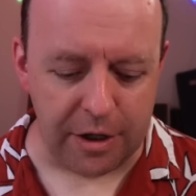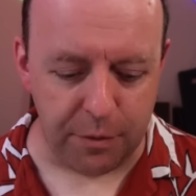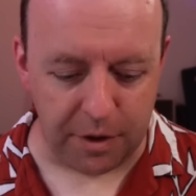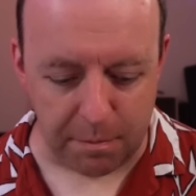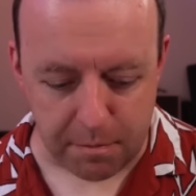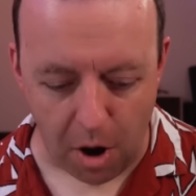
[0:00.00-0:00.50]
and you
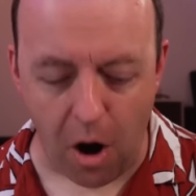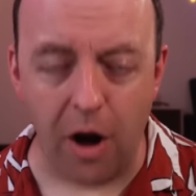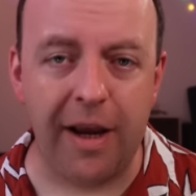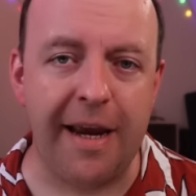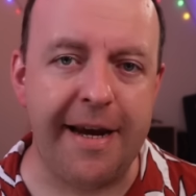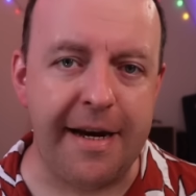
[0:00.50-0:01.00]
want to
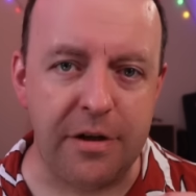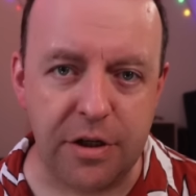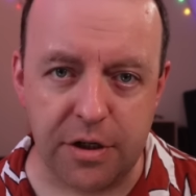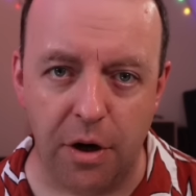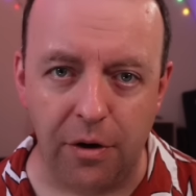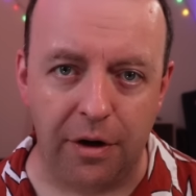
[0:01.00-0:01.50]
mark each
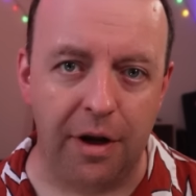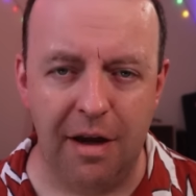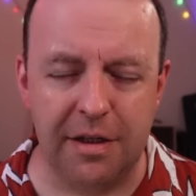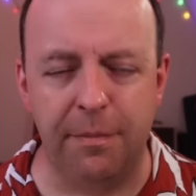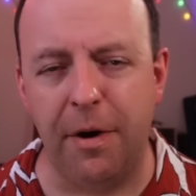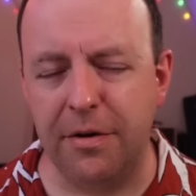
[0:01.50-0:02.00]
song,
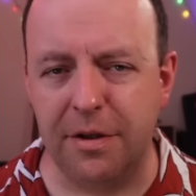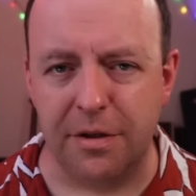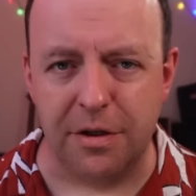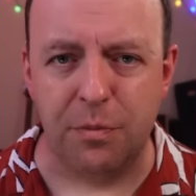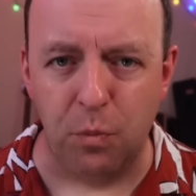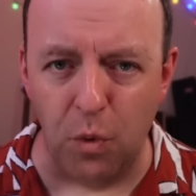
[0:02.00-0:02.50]
as opposed to
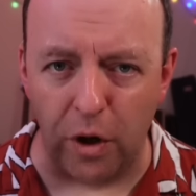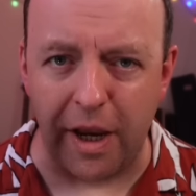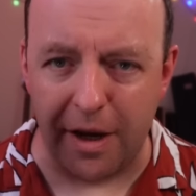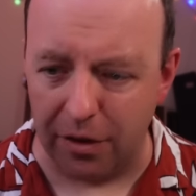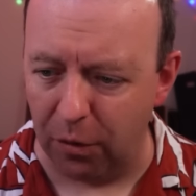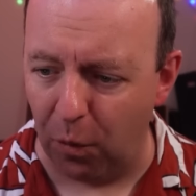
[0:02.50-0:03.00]
just
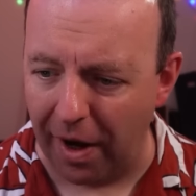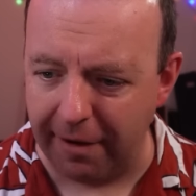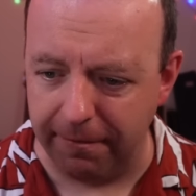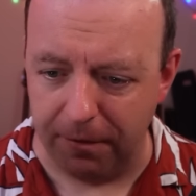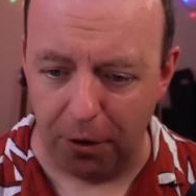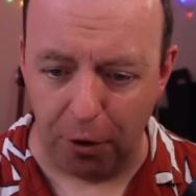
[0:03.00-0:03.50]
looking at the
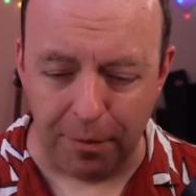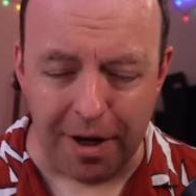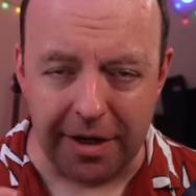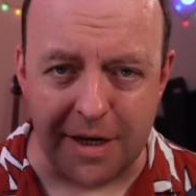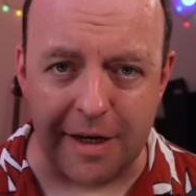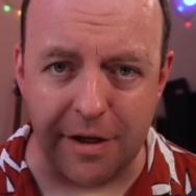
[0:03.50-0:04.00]
waveform,
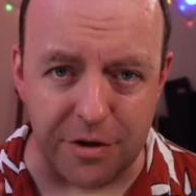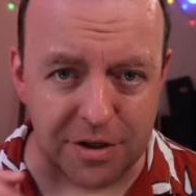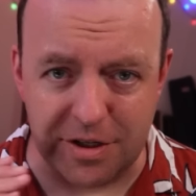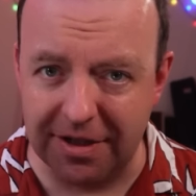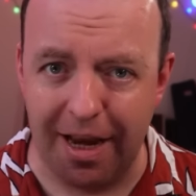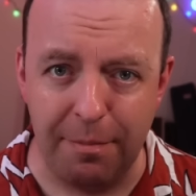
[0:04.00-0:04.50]
you can
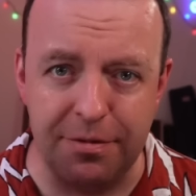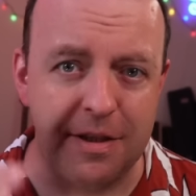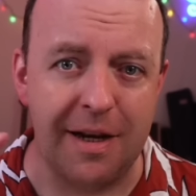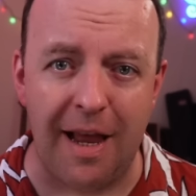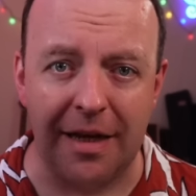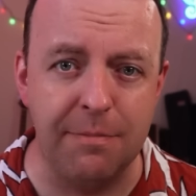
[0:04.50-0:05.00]
just skip to
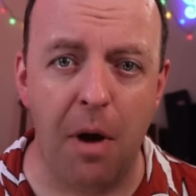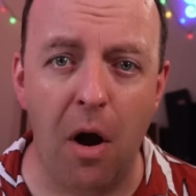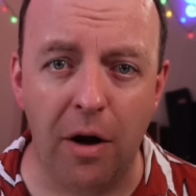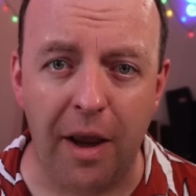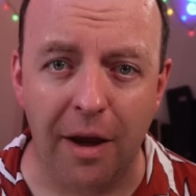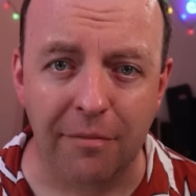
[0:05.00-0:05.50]
the next
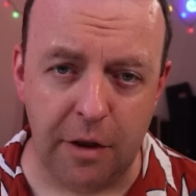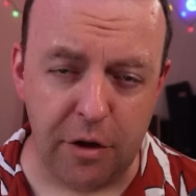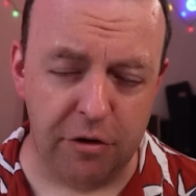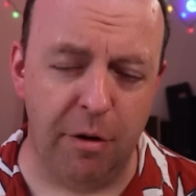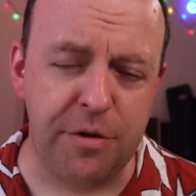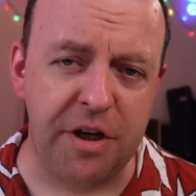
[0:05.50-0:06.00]
marker. Now
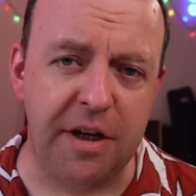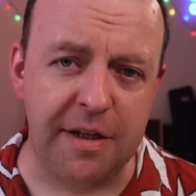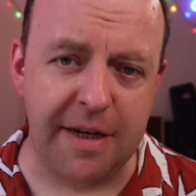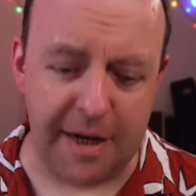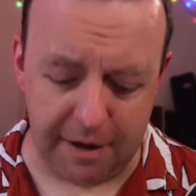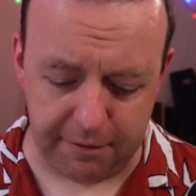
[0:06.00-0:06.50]
the other option you can
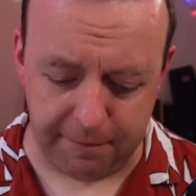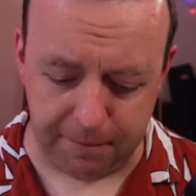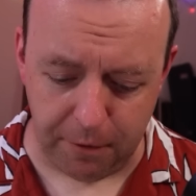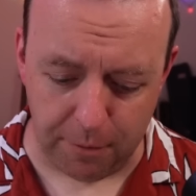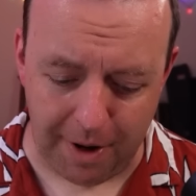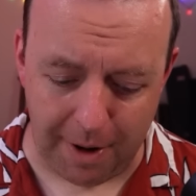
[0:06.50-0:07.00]
see here is
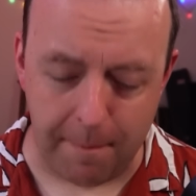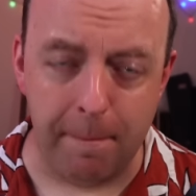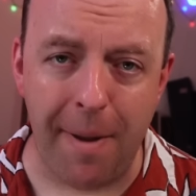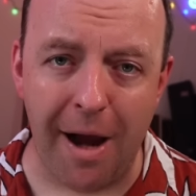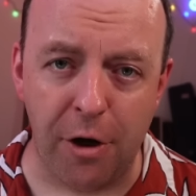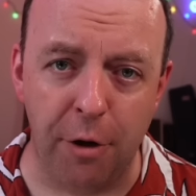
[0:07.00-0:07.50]
format and
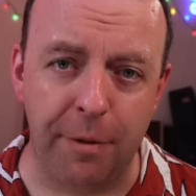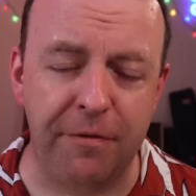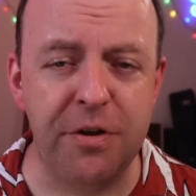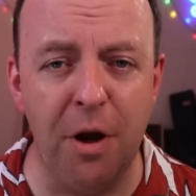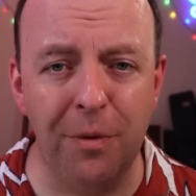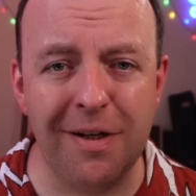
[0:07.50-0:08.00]
backup. If
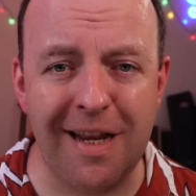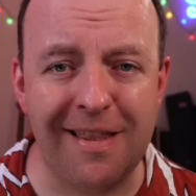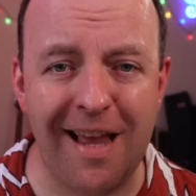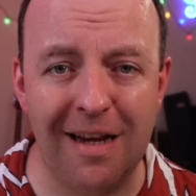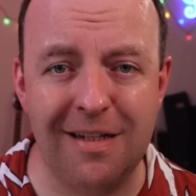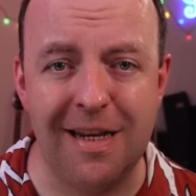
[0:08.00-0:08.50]
you don't want to take
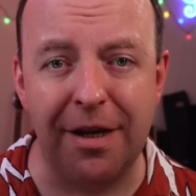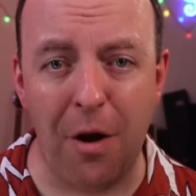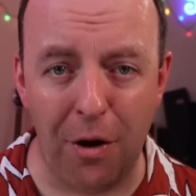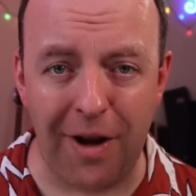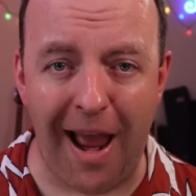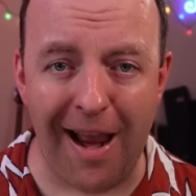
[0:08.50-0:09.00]
the S D
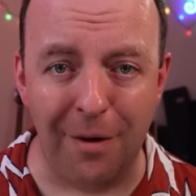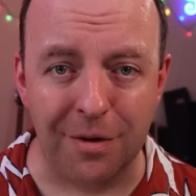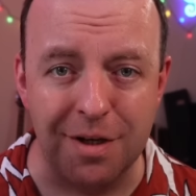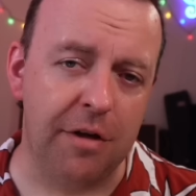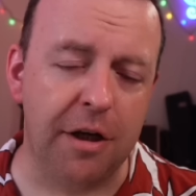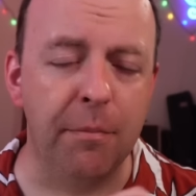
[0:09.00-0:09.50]
card
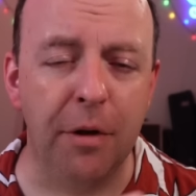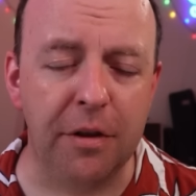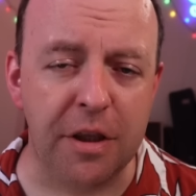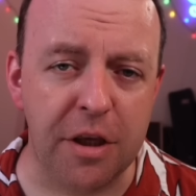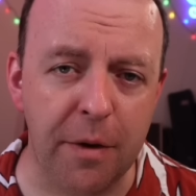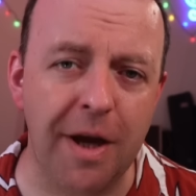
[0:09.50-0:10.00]
out, you can plug
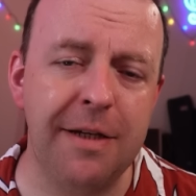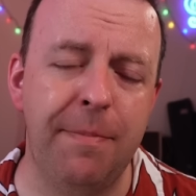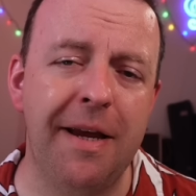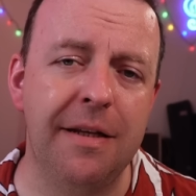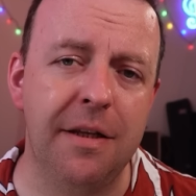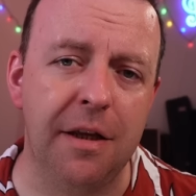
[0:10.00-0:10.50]
the U S
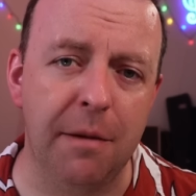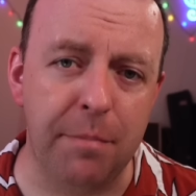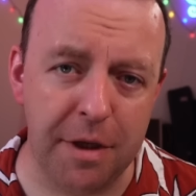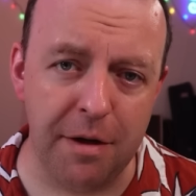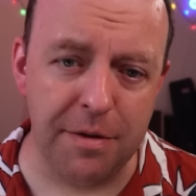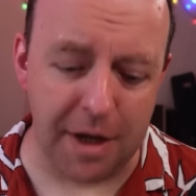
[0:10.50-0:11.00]
B into the
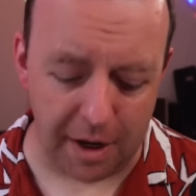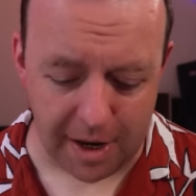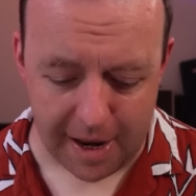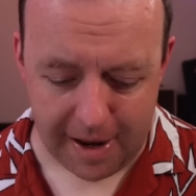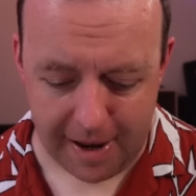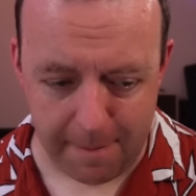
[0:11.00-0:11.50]
computer,
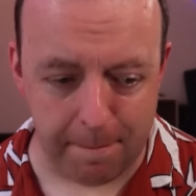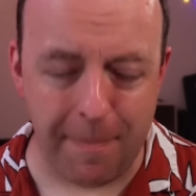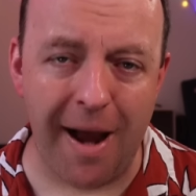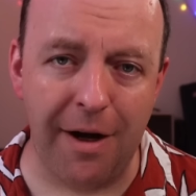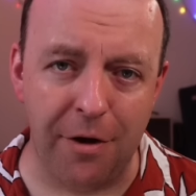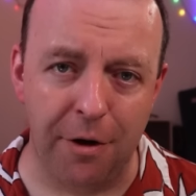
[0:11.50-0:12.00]
hit
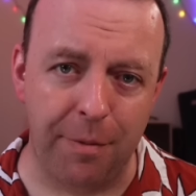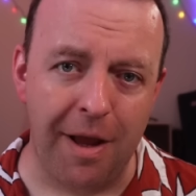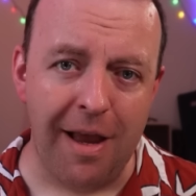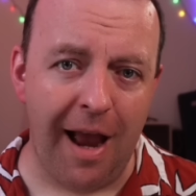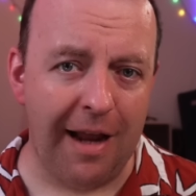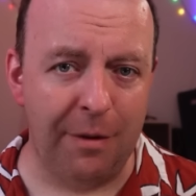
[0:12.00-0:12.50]
backup,
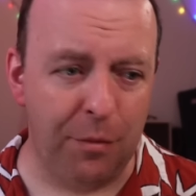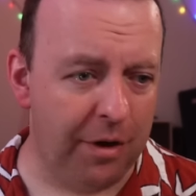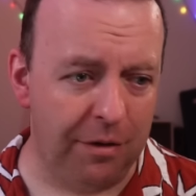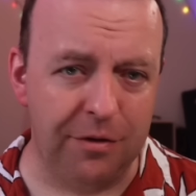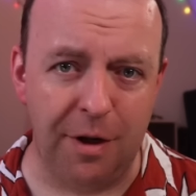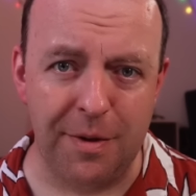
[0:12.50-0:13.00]
and then what
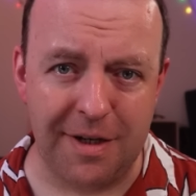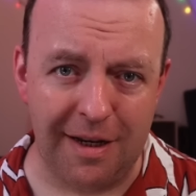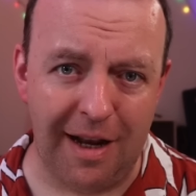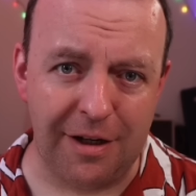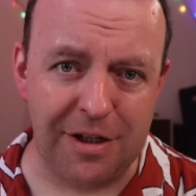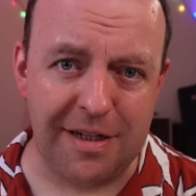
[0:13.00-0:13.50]
it'll do is
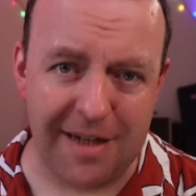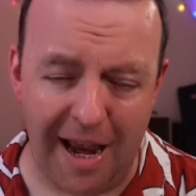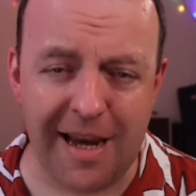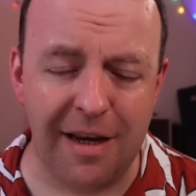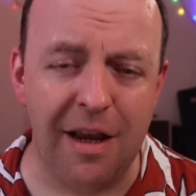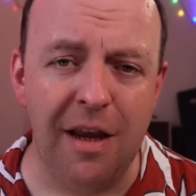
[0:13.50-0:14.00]
it'll actually
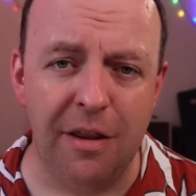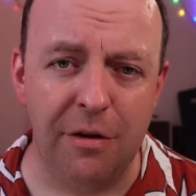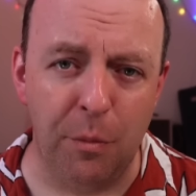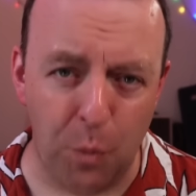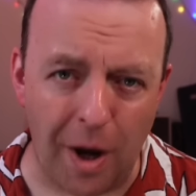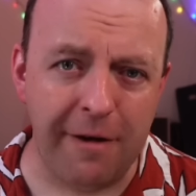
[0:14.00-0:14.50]
take
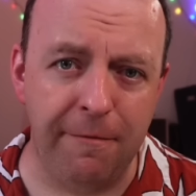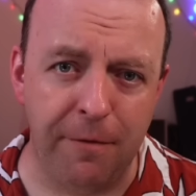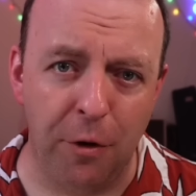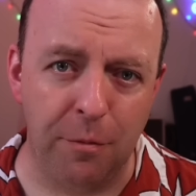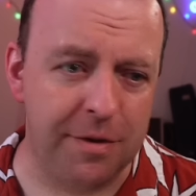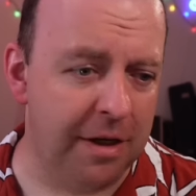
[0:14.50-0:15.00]
the
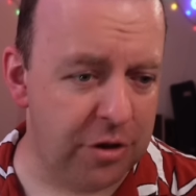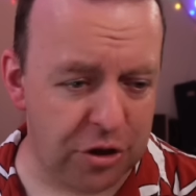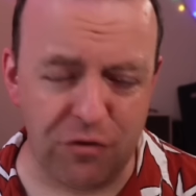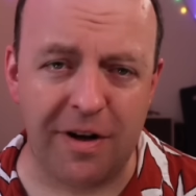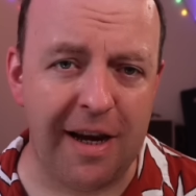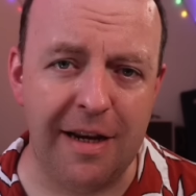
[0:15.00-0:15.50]
waveforms
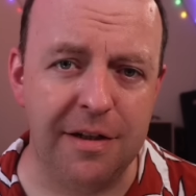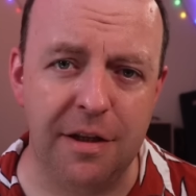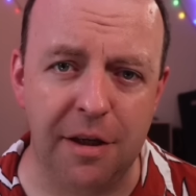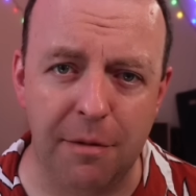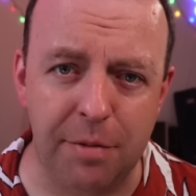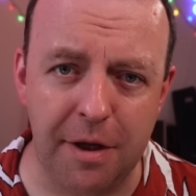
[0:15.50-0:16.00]
straight into
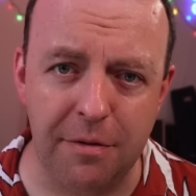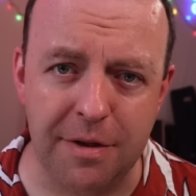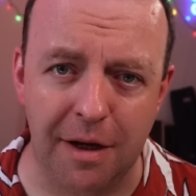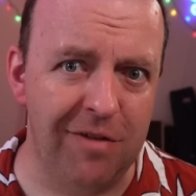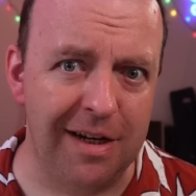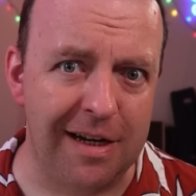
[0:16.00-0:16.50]
the
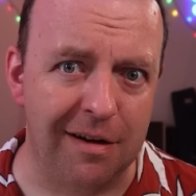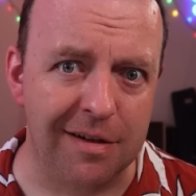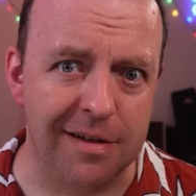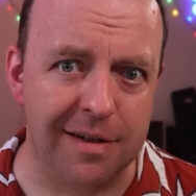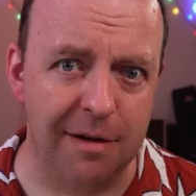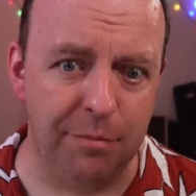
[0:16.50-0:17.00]
computer. Really nice
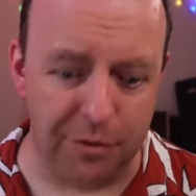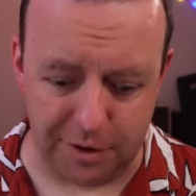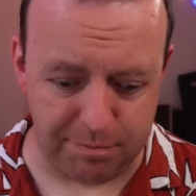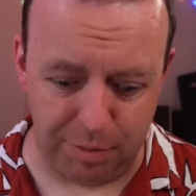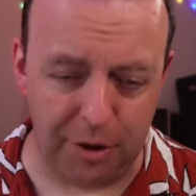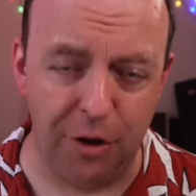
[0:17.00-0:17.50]
and simple,
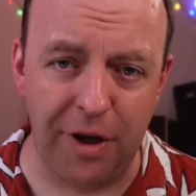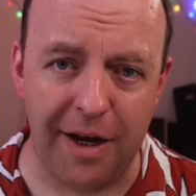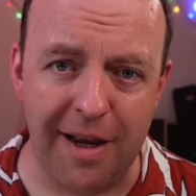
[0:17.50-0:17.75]
just plug it